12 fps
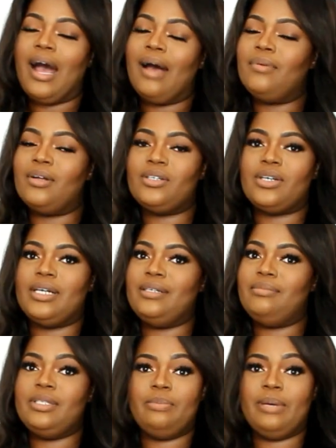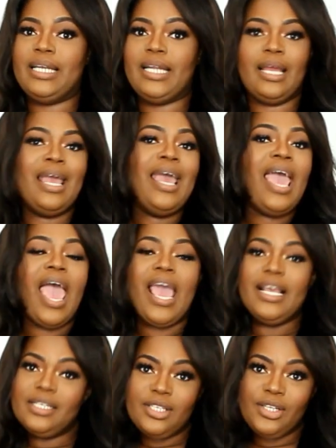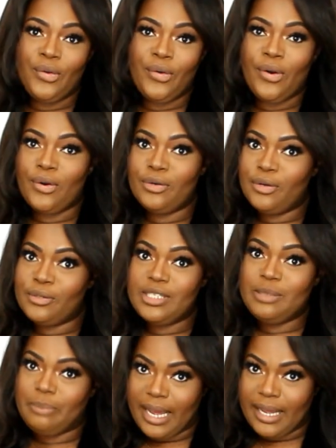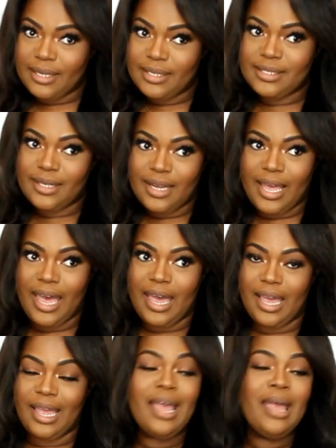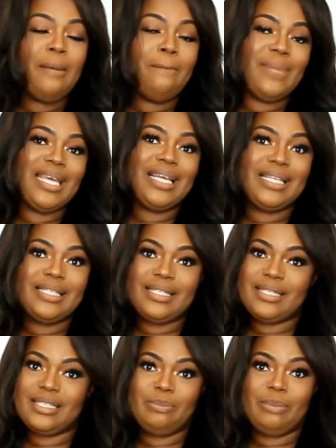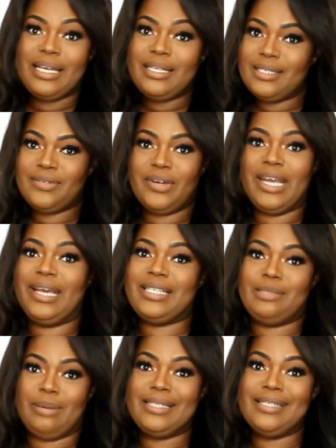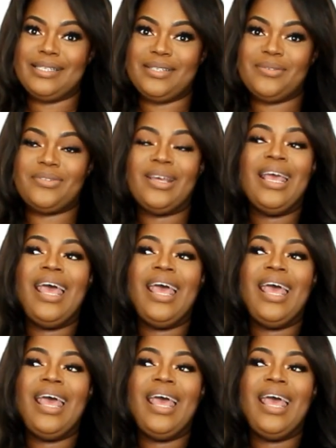I'm not trying to be spending €80 on no Spanx, okay, because Spanx is very expensive.